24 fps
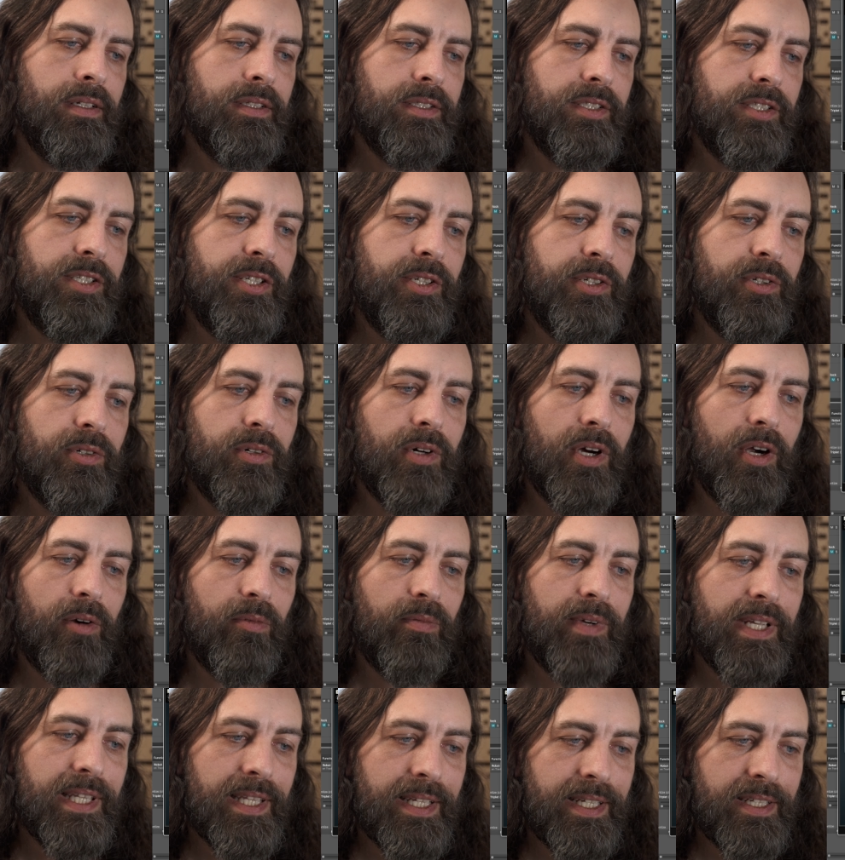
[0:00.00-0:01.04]
to a
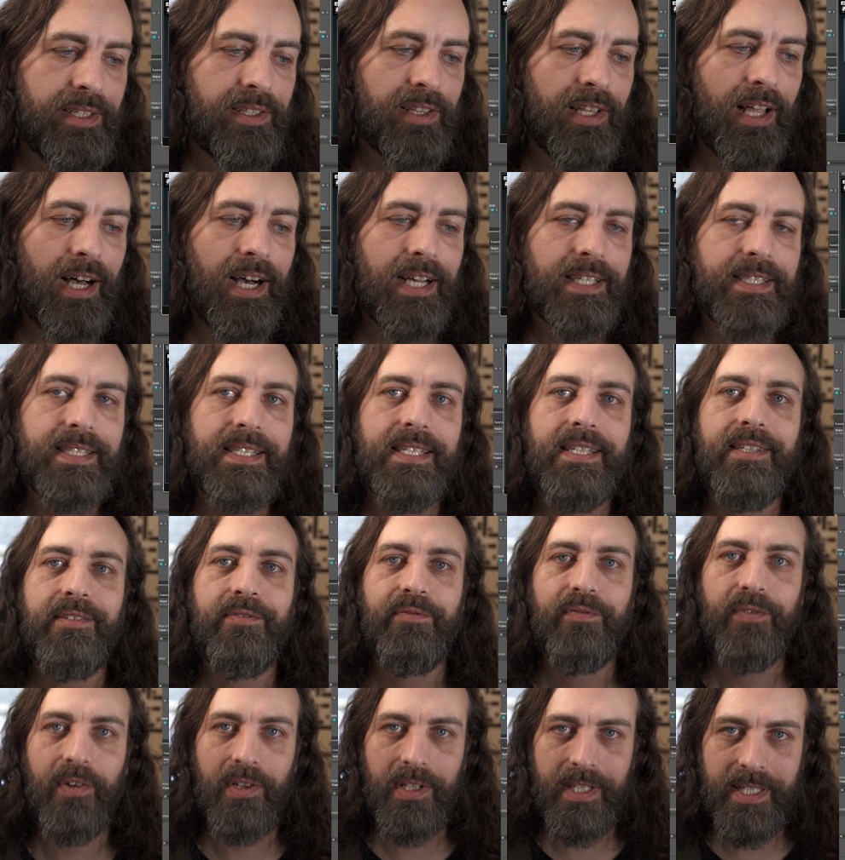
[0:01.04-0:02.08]
really glossy,
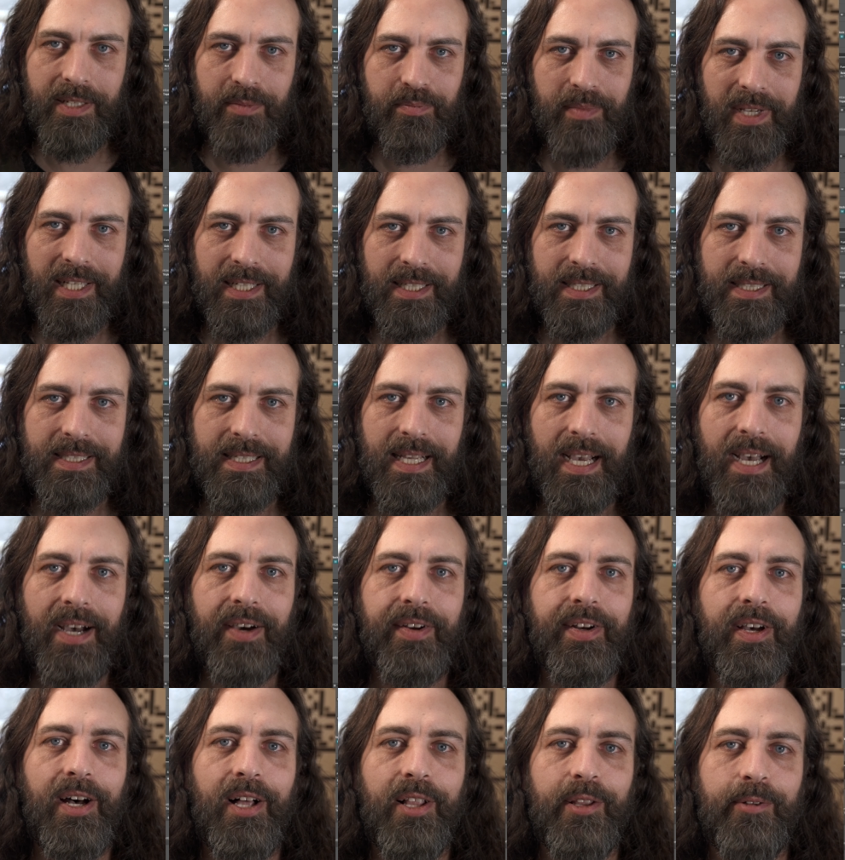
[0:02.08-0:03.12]
fully mixed sound
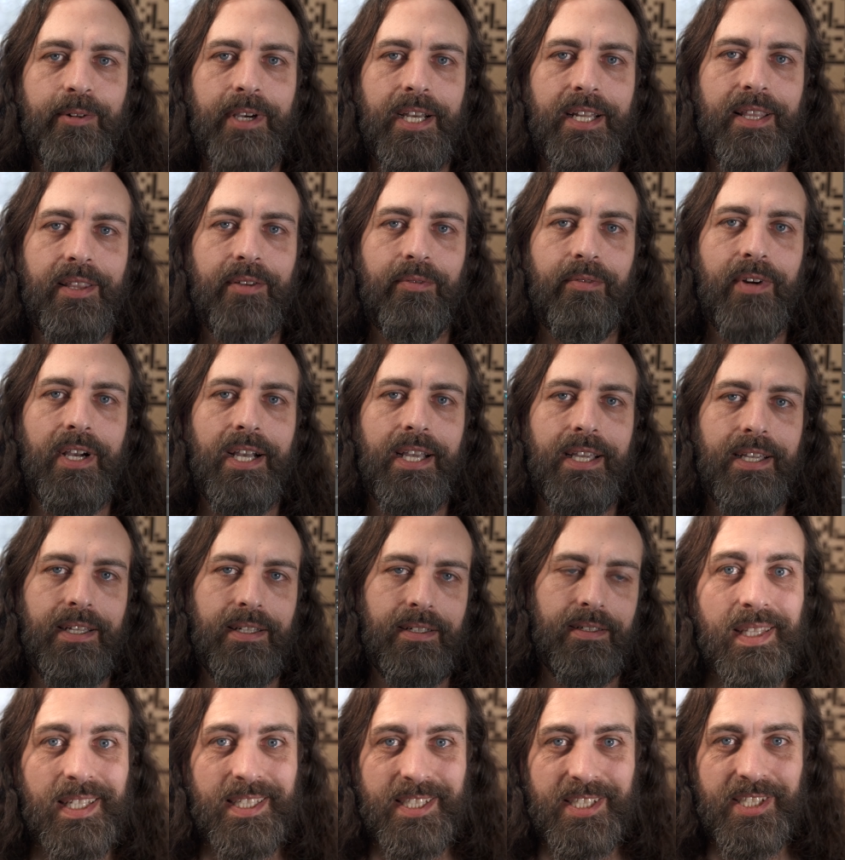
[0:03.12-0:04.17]
all the way to the right.
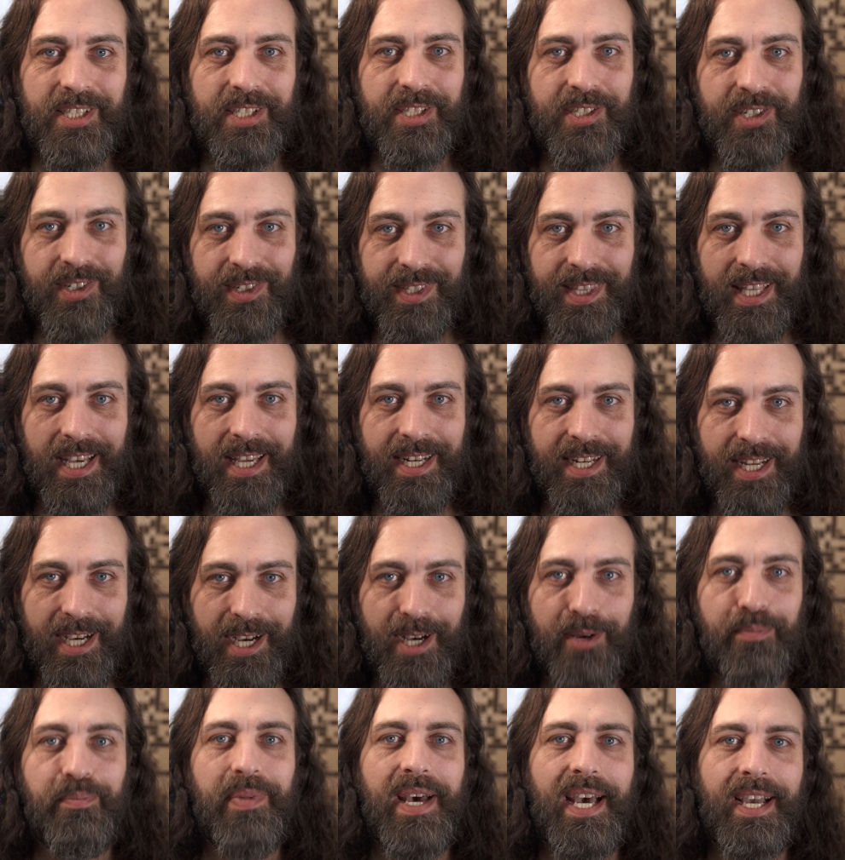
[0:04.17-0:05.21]
Let's just turn that
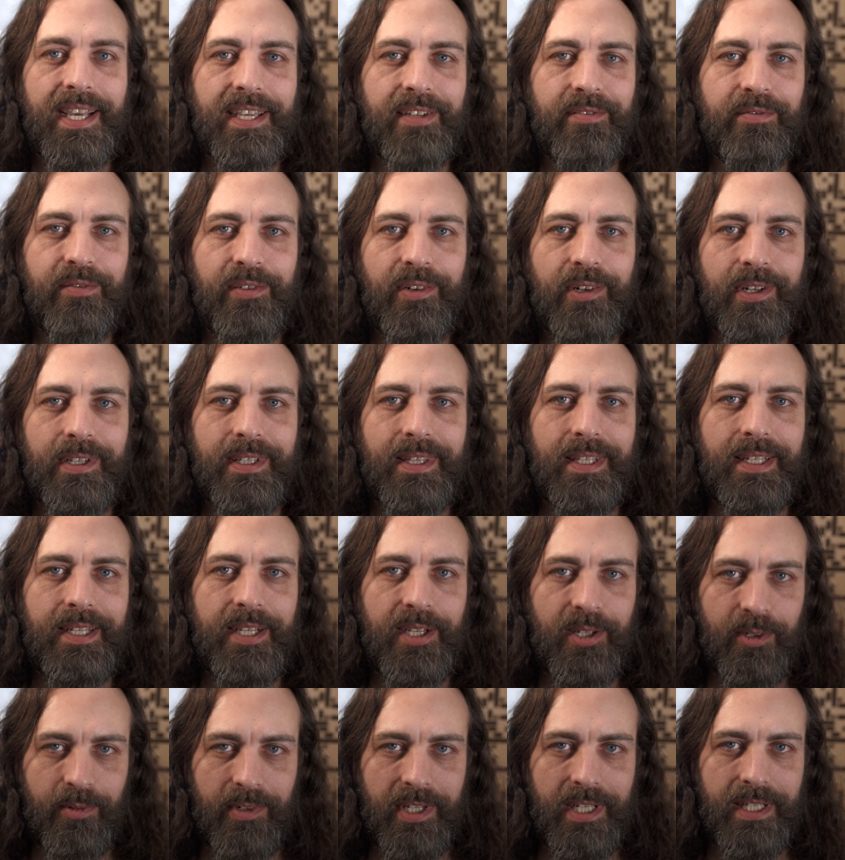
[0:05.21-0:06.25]
knob back and forth and
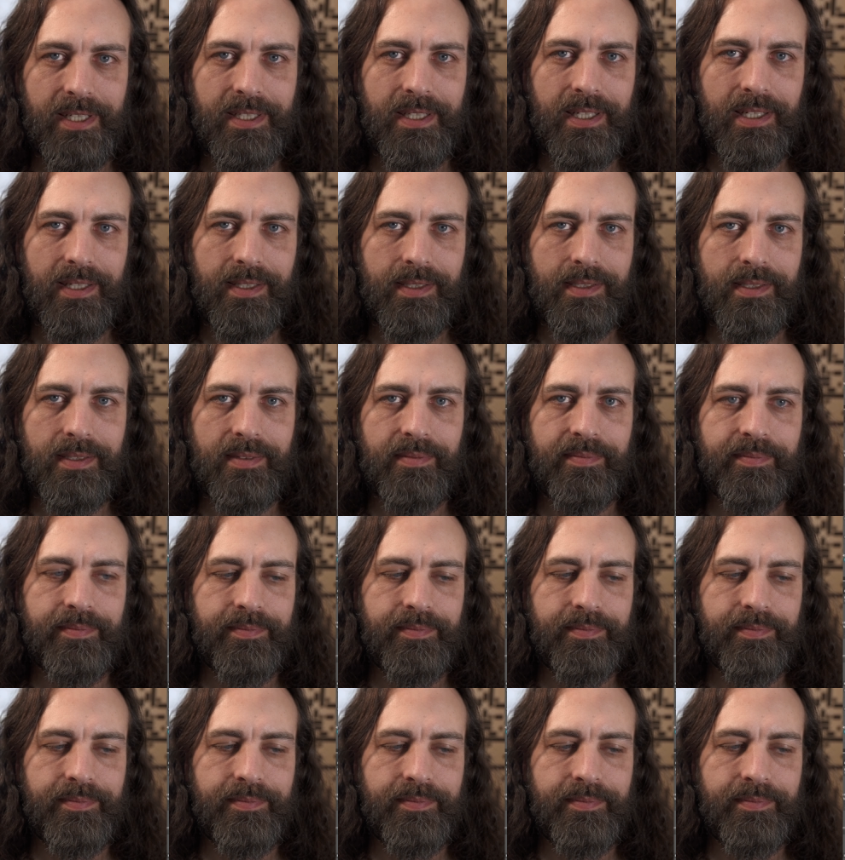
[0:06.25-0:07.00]
hear what it does.